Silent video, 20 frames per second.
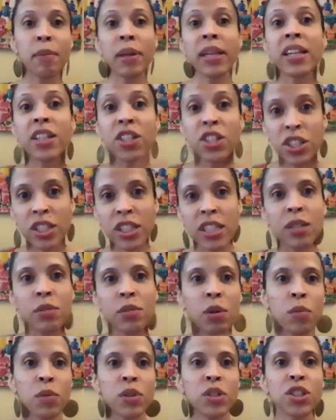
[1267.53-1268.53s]
initially
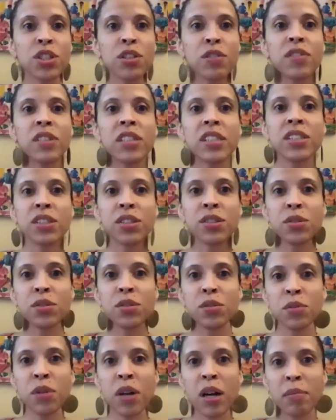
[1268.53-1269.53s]
when we shifted
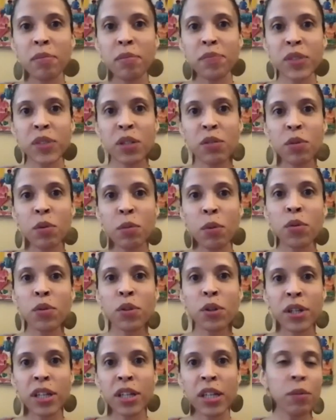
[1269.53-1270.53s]
to um, remote
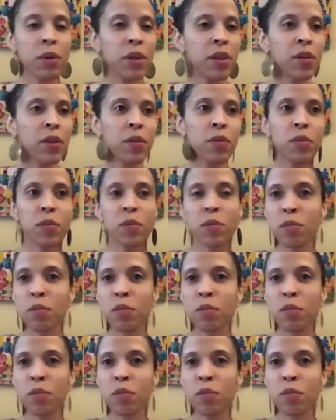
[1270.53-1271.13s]
learning when